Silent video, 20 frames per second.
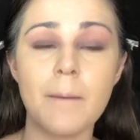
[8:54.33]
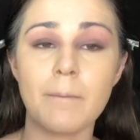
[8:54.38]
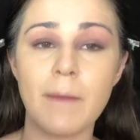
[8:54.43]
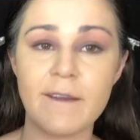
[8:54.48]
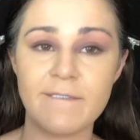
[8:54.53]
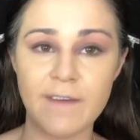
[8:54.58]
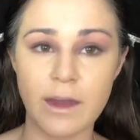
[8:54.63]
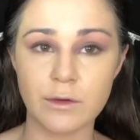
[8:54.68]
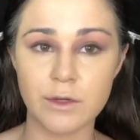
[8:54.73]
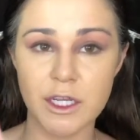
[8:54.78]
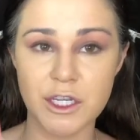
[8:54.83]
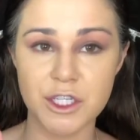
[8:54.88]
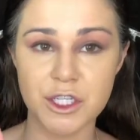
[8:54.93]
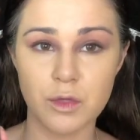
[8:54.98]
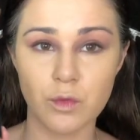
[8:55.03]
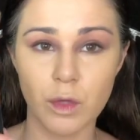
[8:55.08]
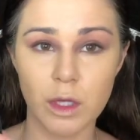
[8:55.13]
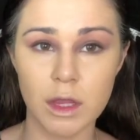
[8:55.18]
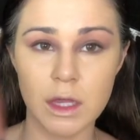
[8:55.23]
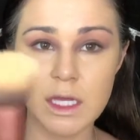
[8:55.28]
my
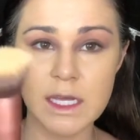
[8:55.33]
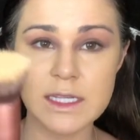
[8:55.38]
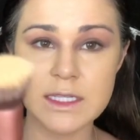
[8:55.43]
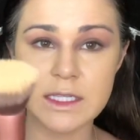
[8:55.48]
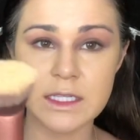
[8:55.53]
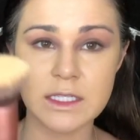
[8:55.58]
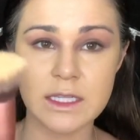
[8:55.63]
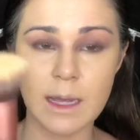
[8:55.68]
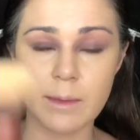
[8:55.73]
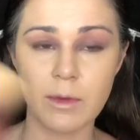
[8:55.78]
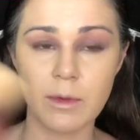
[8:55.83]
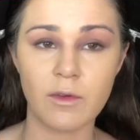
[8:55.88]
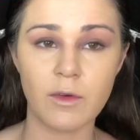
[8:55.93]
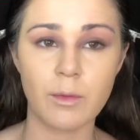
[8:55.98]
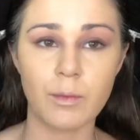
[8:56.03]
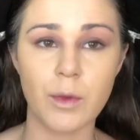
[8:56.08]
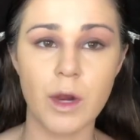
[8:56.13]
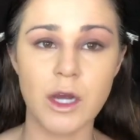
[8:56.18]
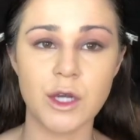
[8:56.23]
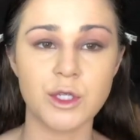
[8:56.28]
foundation with this type of a
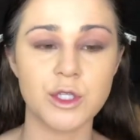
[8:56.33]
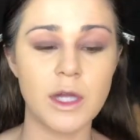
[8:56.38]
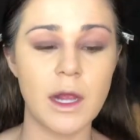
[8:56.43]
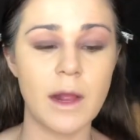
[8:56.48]
brush,